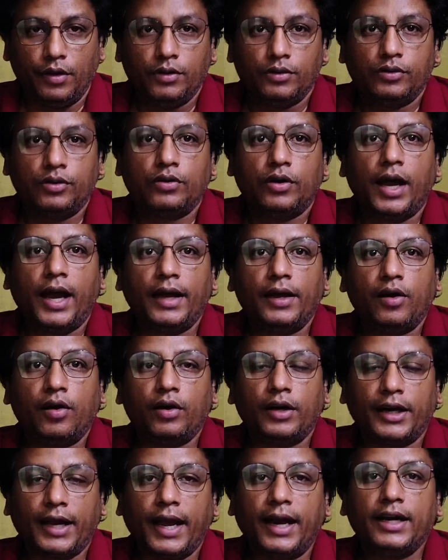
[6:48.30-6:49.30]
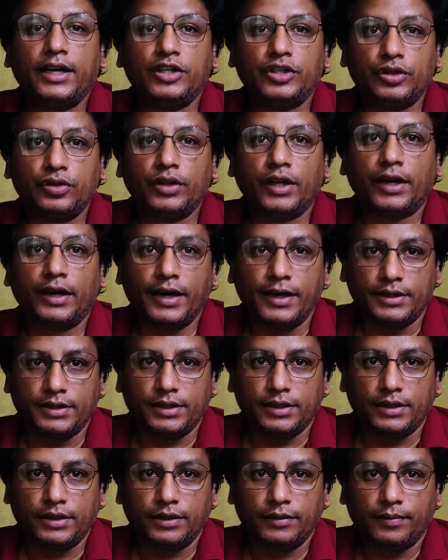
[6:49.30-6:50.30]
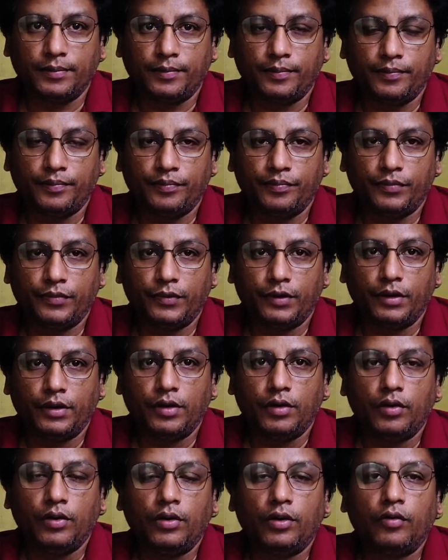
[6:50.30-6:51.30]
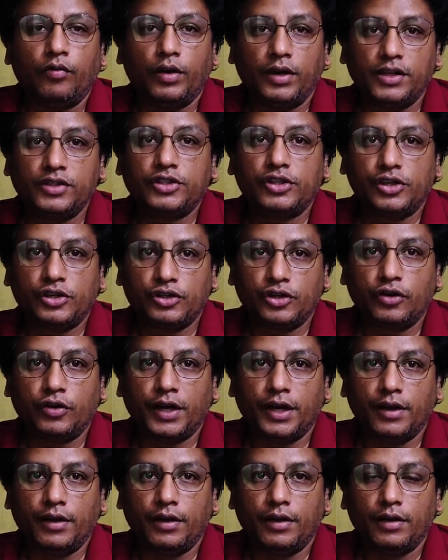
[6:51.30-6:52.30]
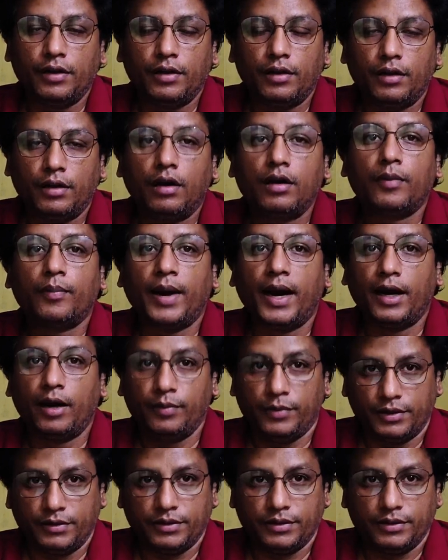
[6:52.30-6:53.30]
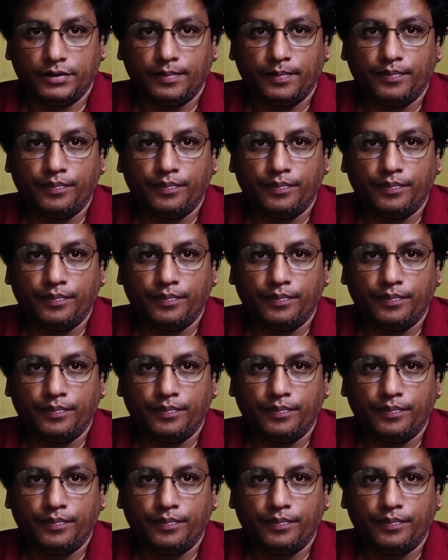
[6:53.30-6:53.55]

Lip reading: The High Court can issue the writ. One is certiorari or mandamus.